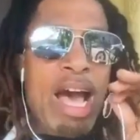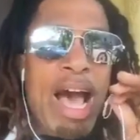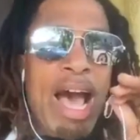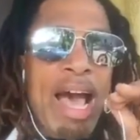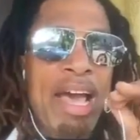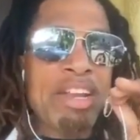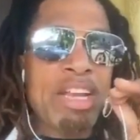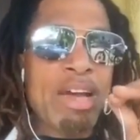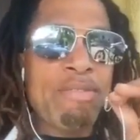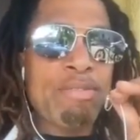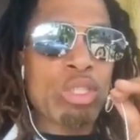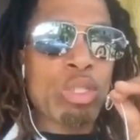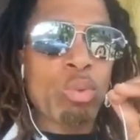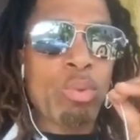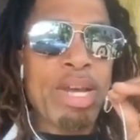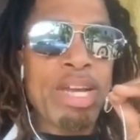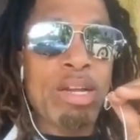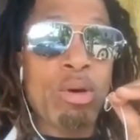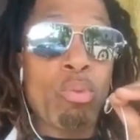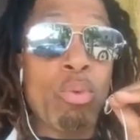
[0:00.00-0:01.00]
I never
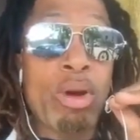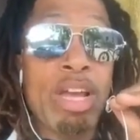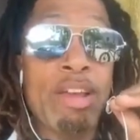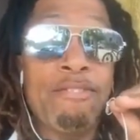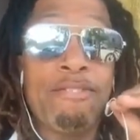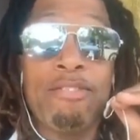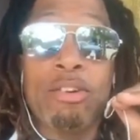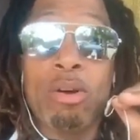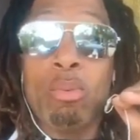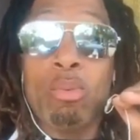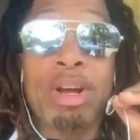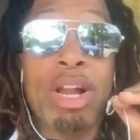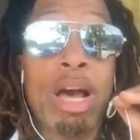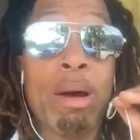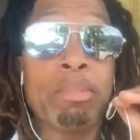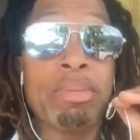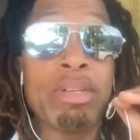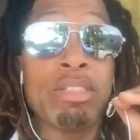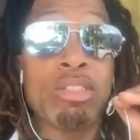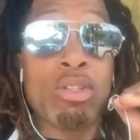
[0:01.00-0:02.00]
swayed away from what
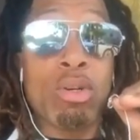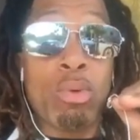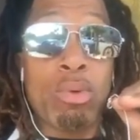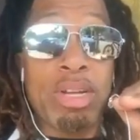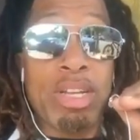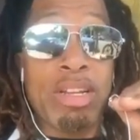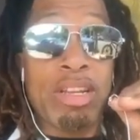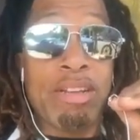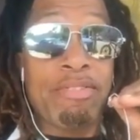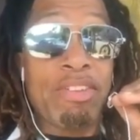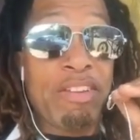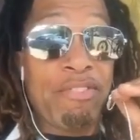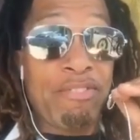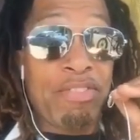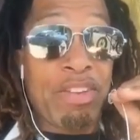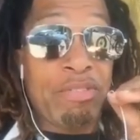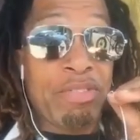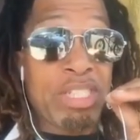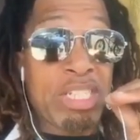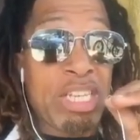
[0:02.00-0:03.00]
I've been doing in
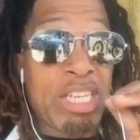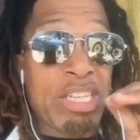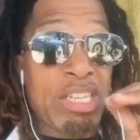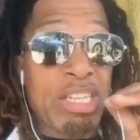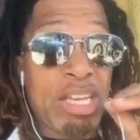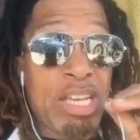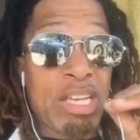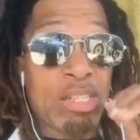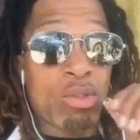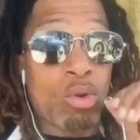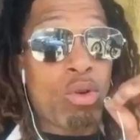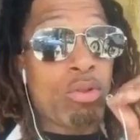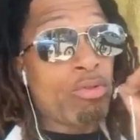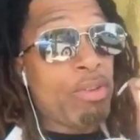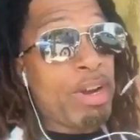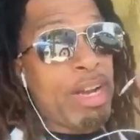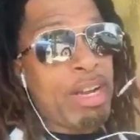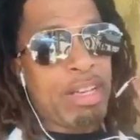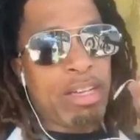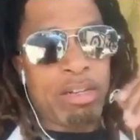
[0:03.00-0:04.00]
15 years on
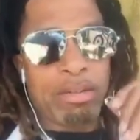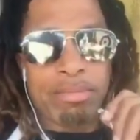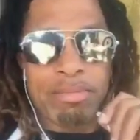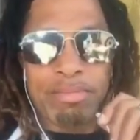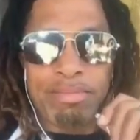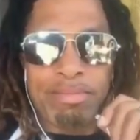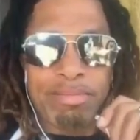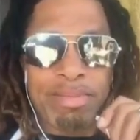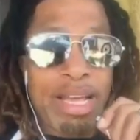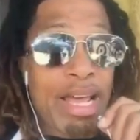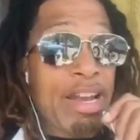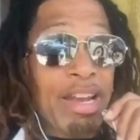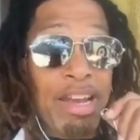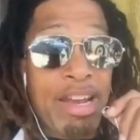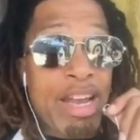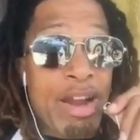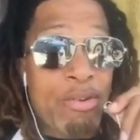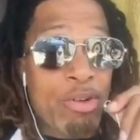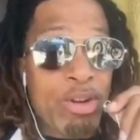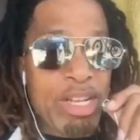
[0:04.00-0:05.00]
radio.
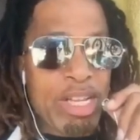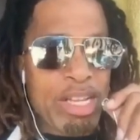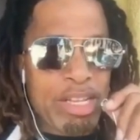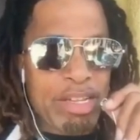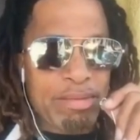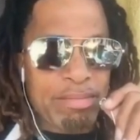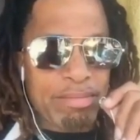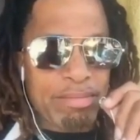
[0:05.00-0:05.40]
Never did.